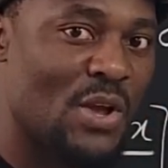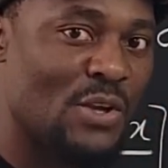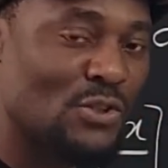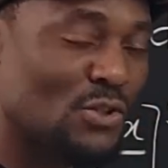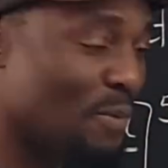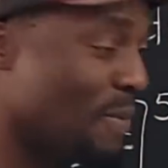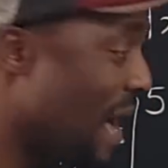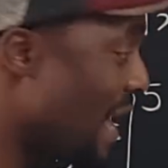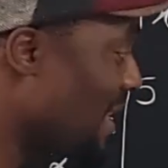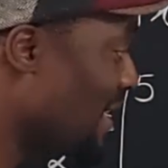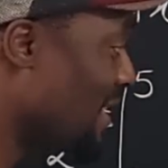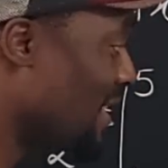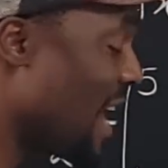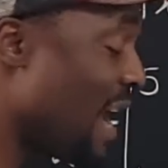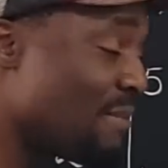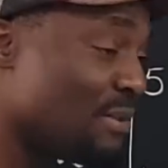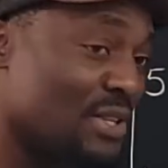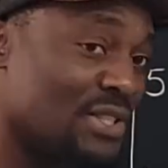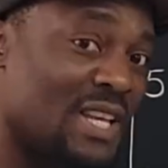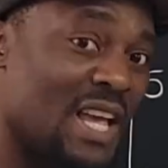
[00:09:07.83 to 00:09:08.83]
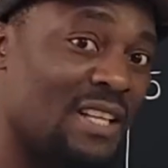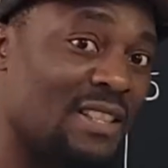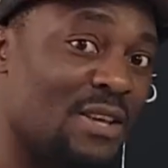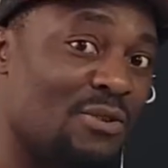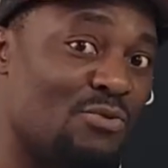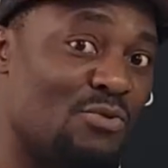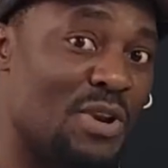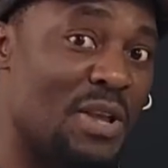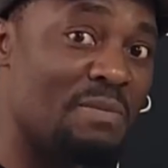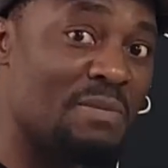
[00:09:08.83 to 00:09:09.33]
So by the time you take
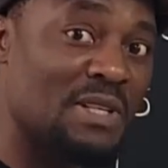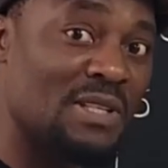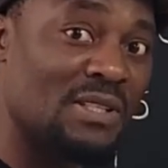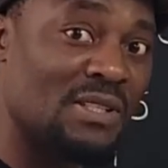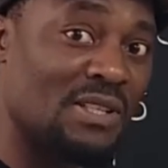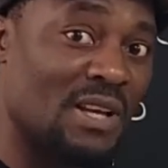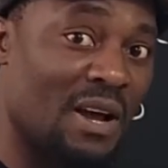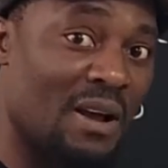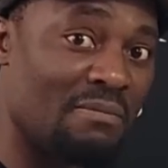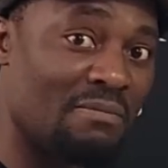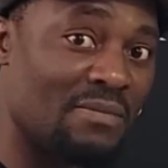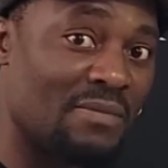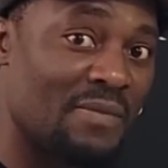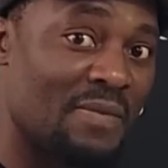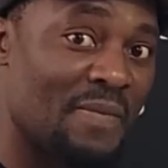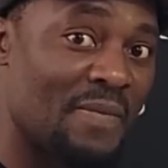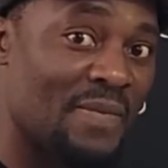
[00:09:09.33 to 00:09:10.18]
the Riemann sum,